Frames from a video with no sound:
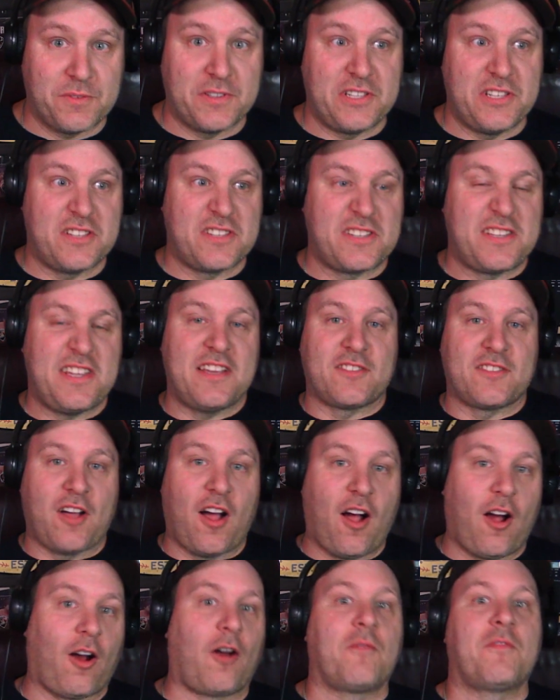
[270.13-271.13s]
when you see his
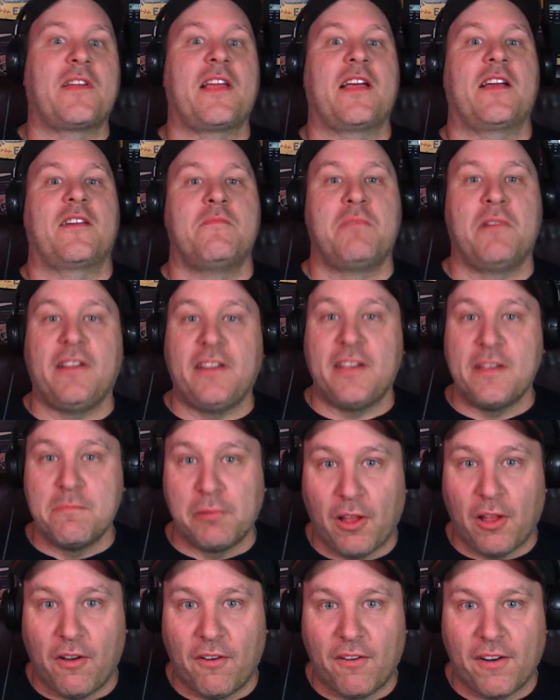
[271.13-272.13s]
arm get completely
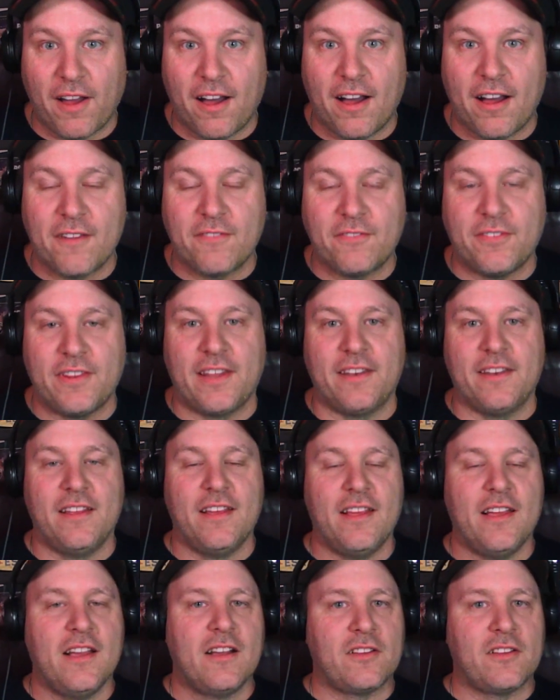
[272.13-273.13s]
blown off, and then
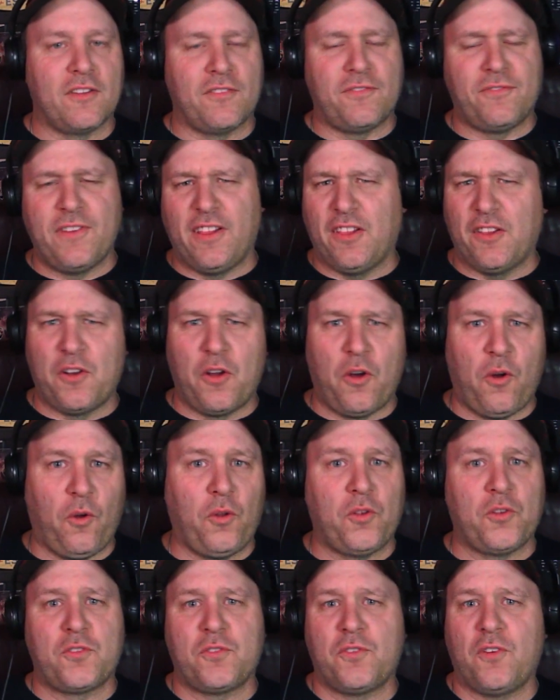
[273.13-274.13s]
they're filling
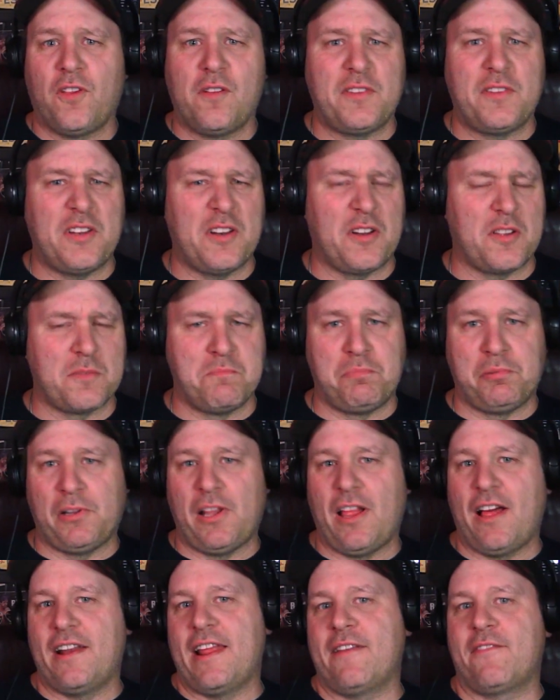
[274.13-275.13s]
holes full of him, you know, there's
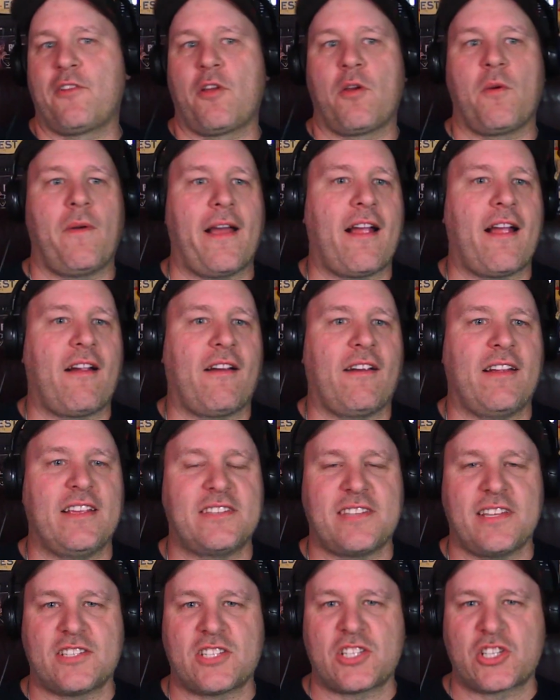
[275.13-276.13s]
blood everywhere,
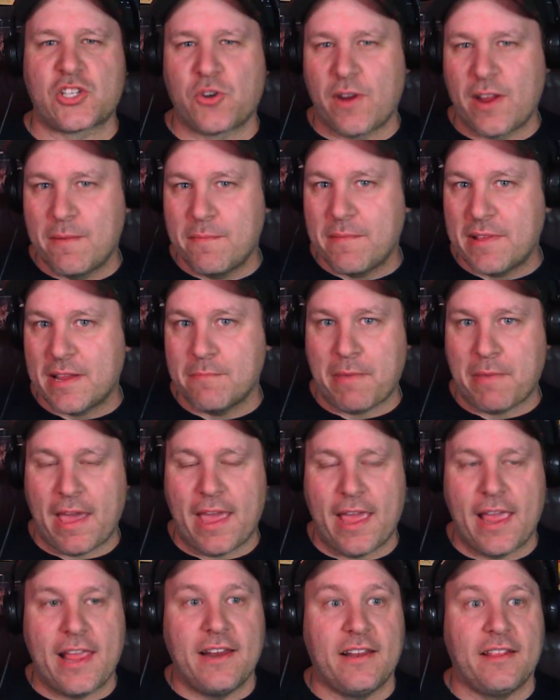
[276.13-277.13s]
he's just screaming in
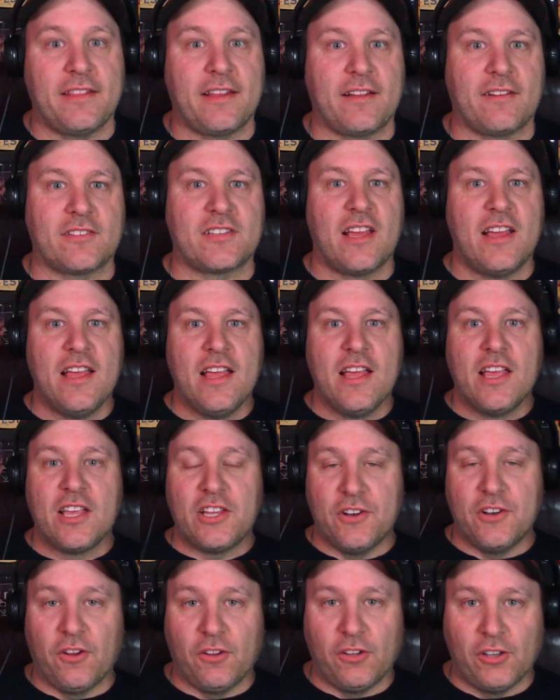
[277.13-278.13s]
pain, and there's,
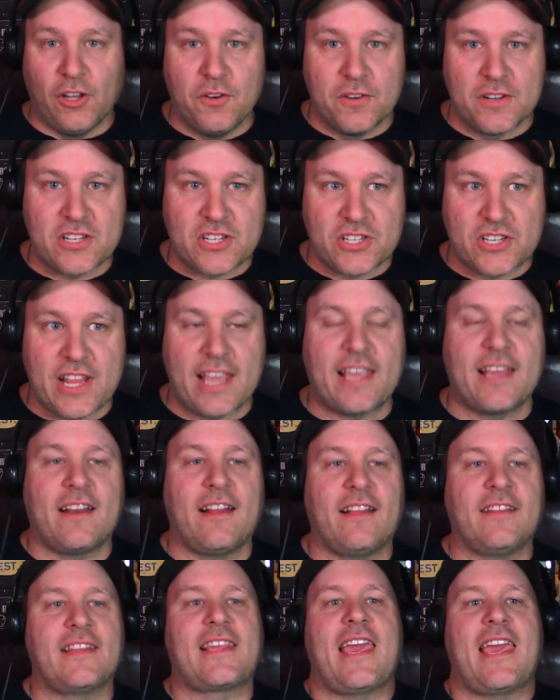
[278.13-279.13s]
you know, Lewis shaking
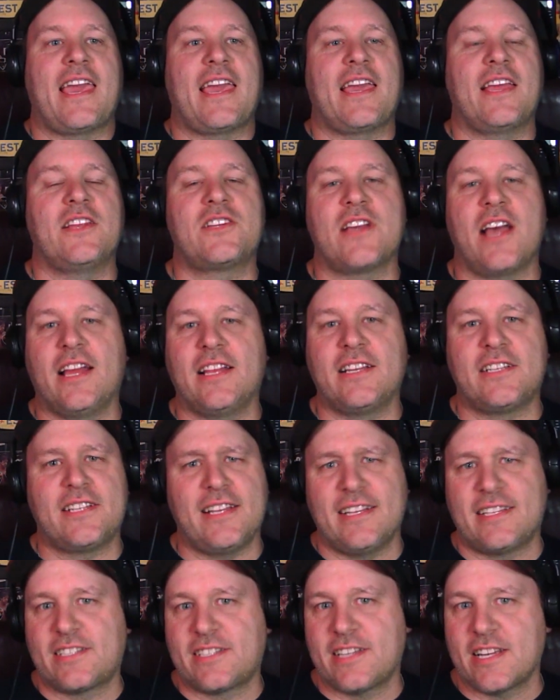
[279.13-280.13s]
on the cage.
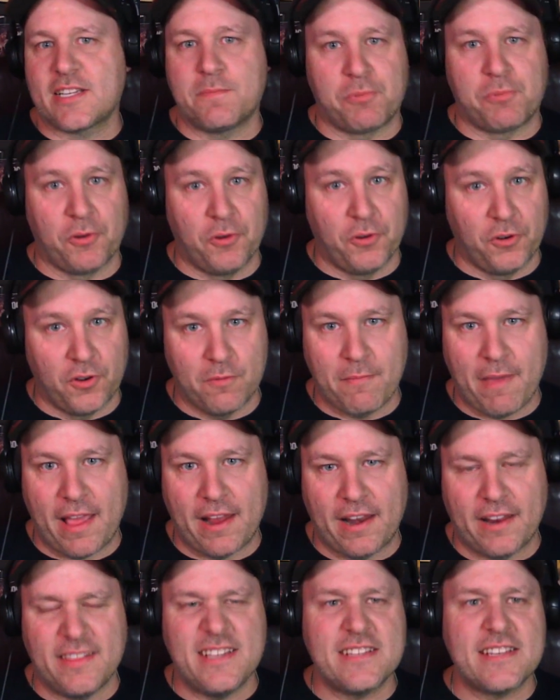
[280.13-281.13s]
It's just brutal,
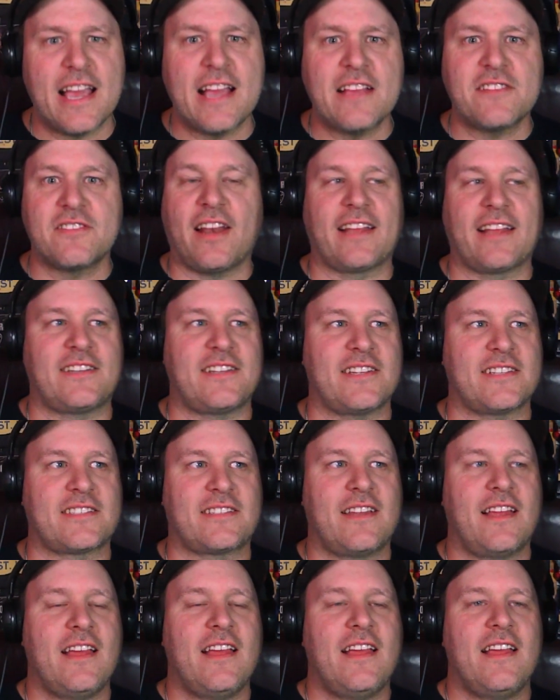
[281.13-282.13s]
man. And these guys are, like, just